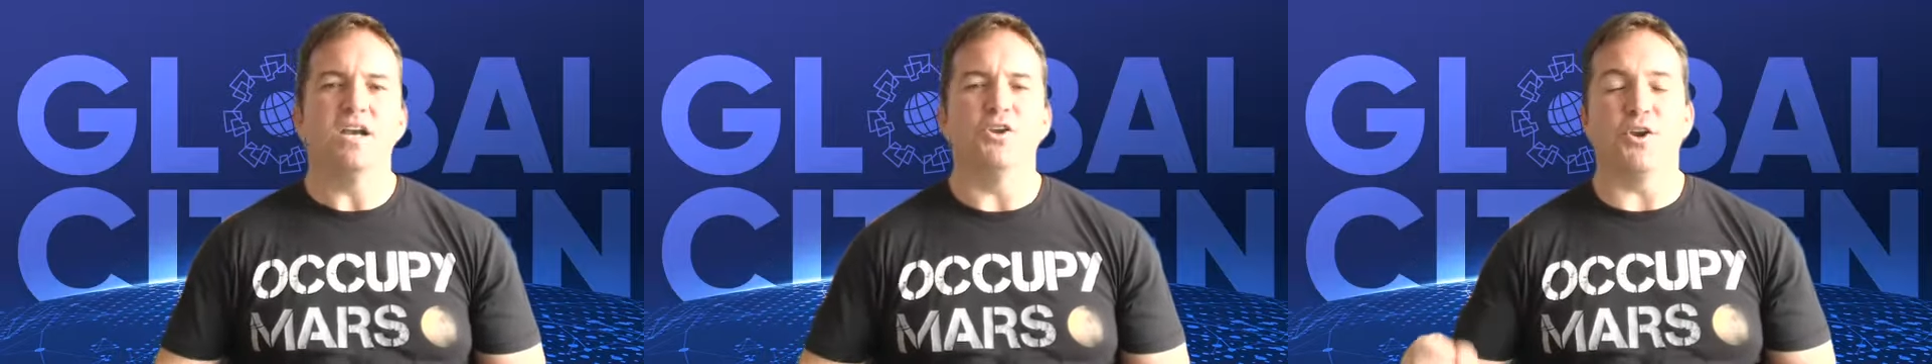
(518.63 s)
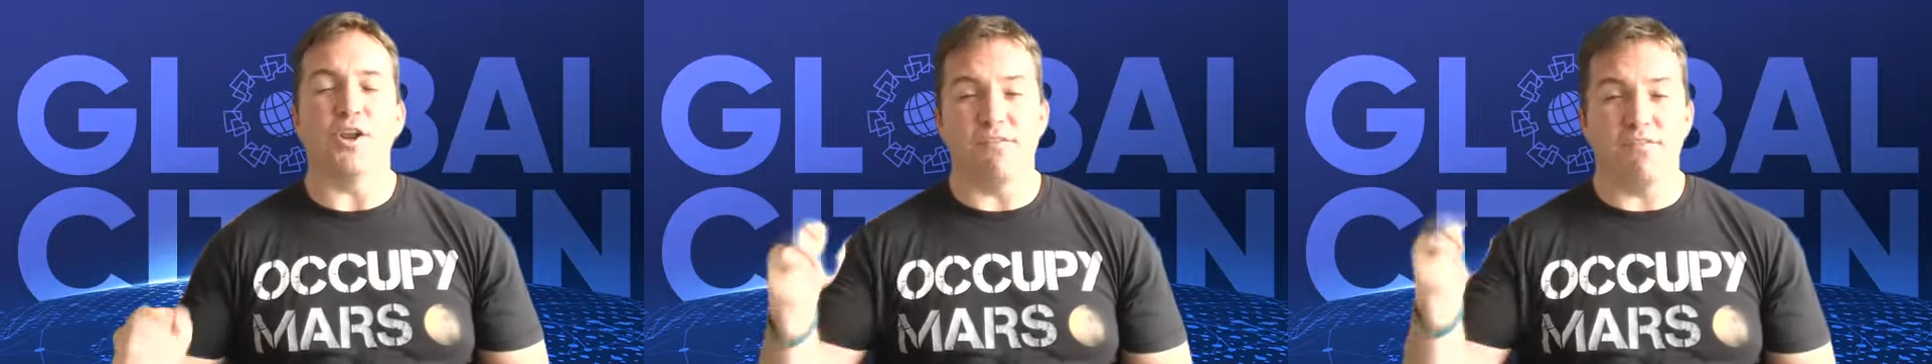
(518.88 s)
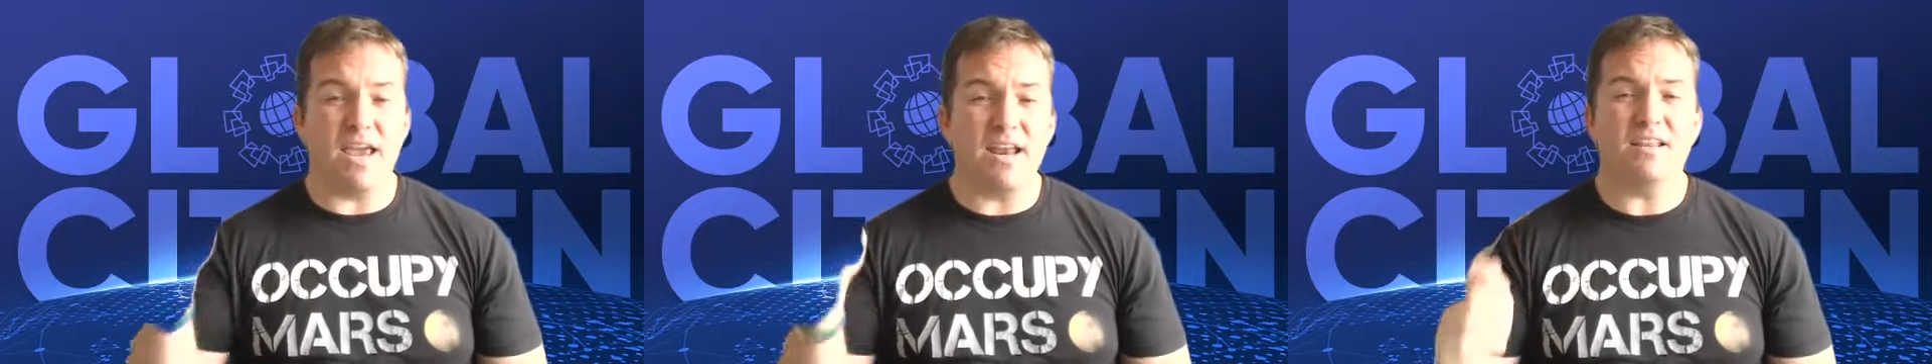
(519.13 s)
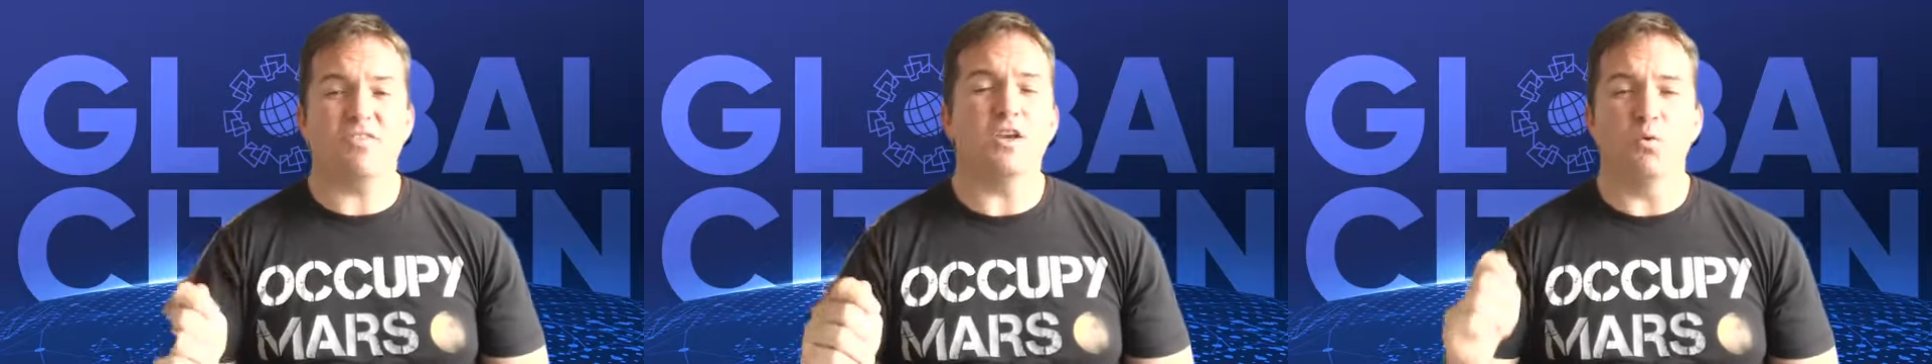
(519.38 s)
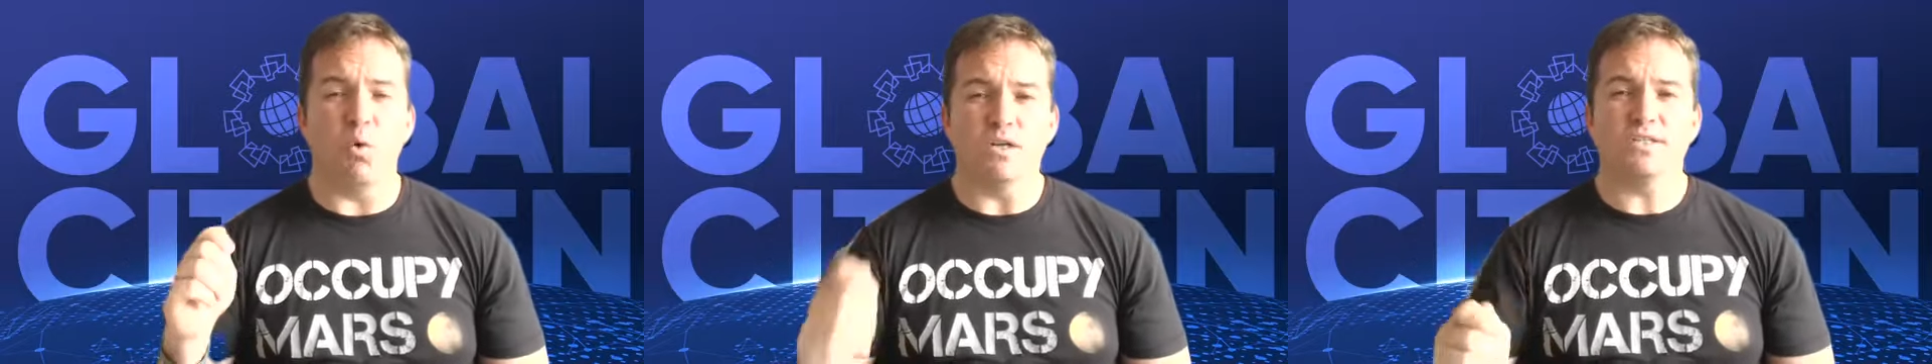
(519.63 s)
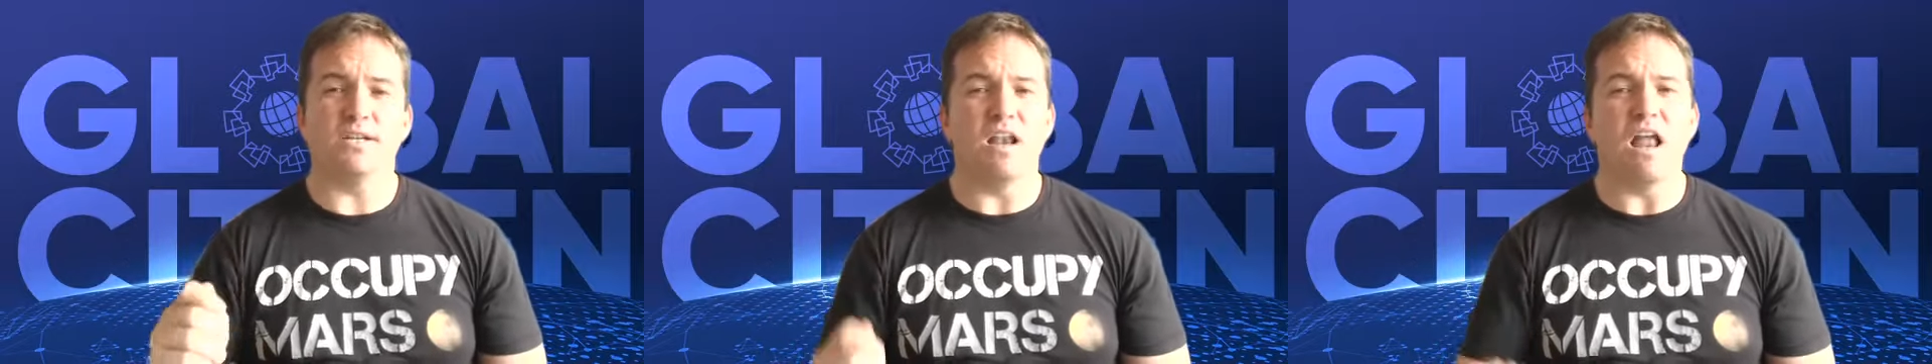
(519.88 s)
You can have anything you
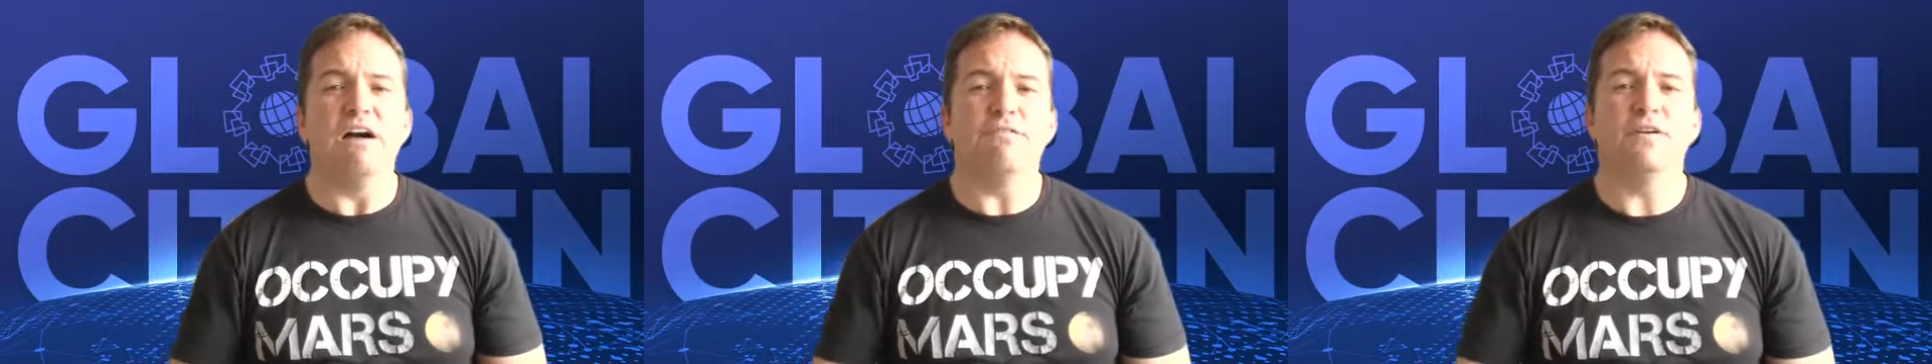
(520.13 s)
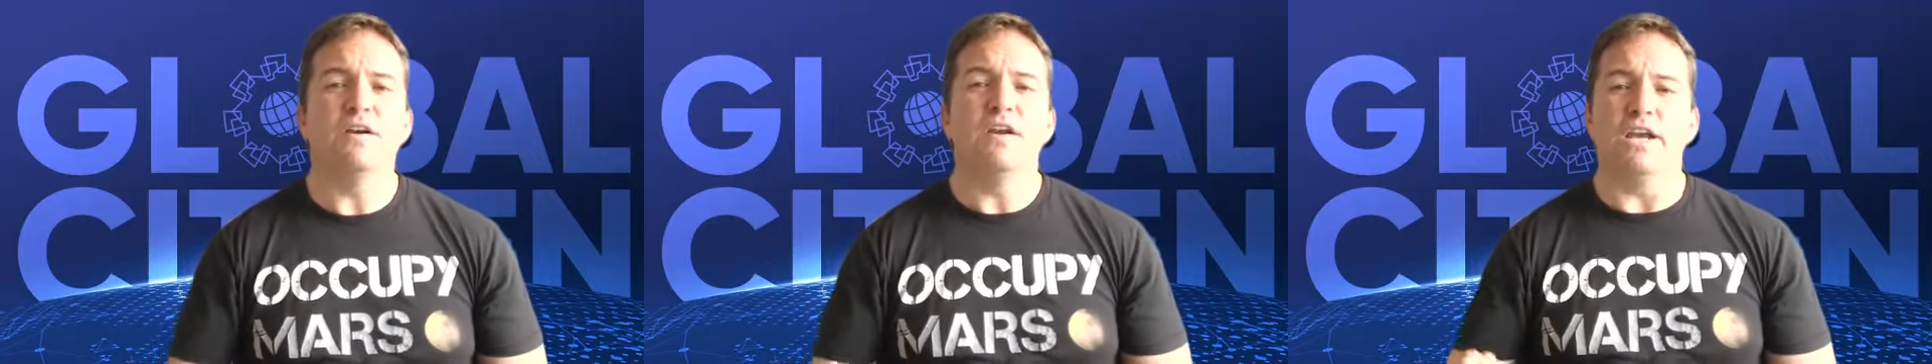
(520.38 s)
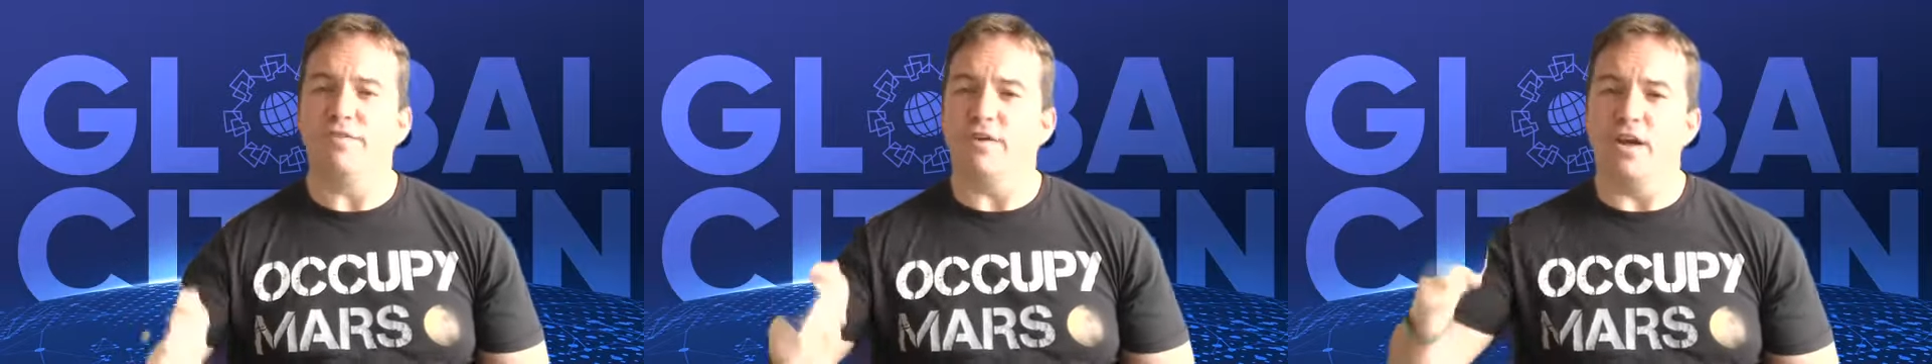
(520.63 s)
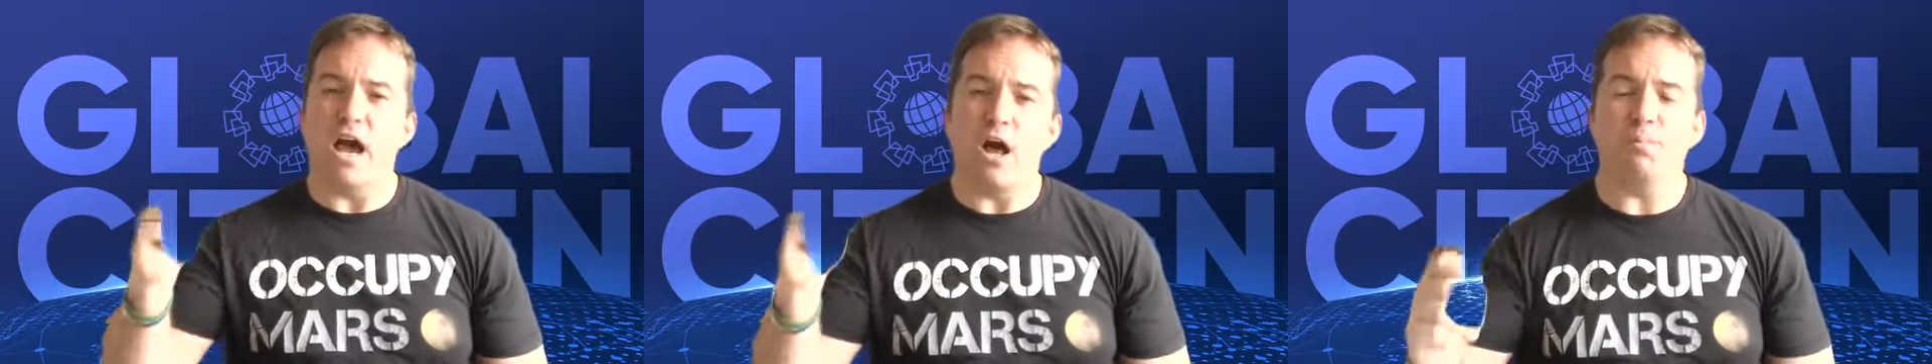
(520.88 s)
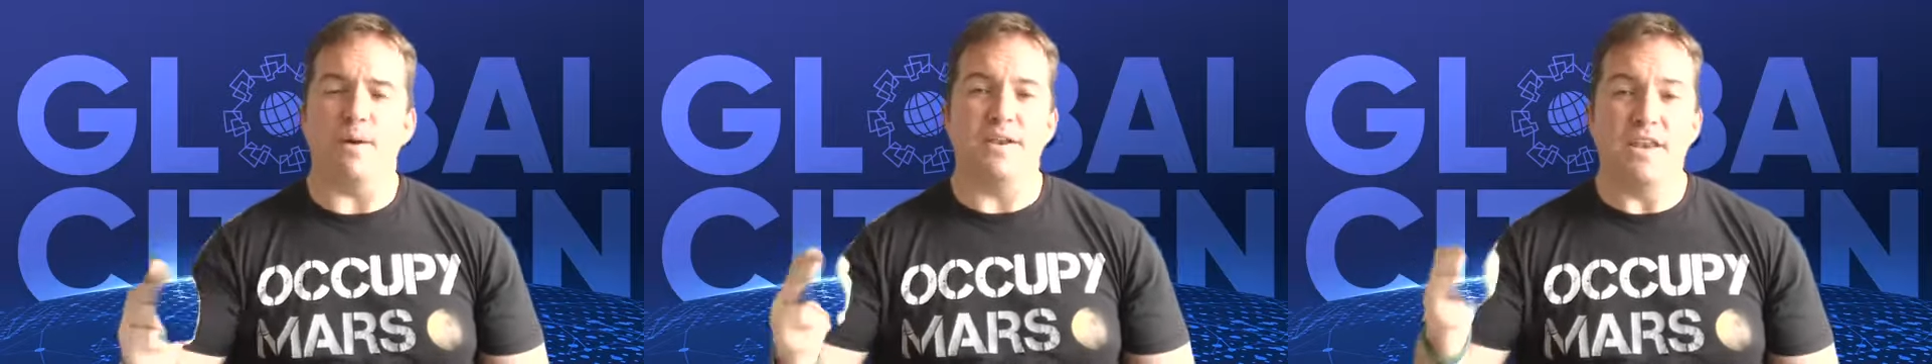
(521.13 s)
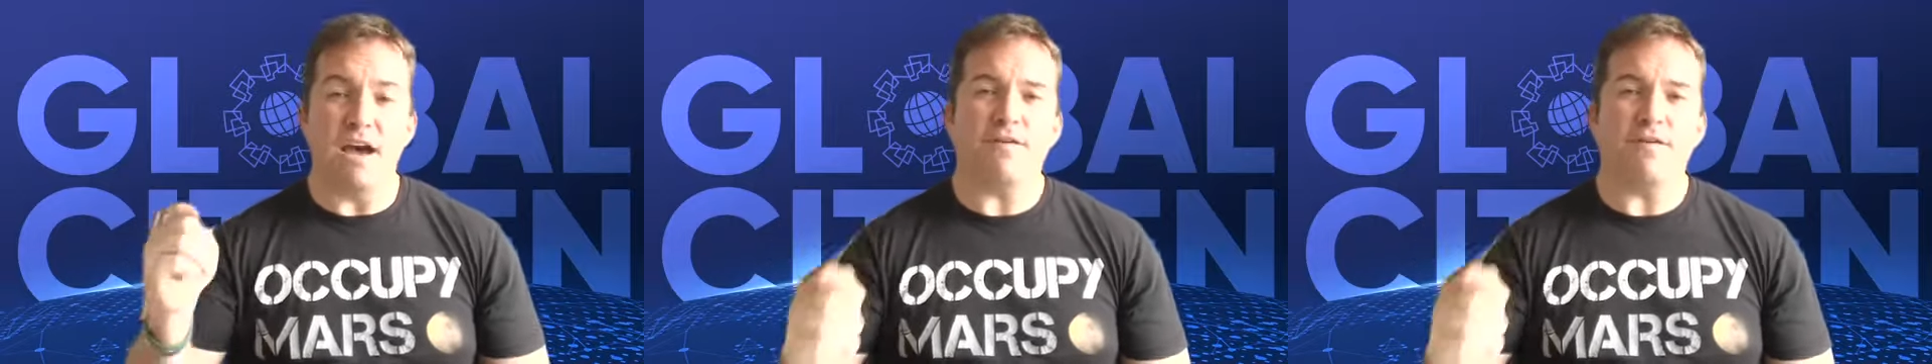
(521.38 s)
want in life if you help enough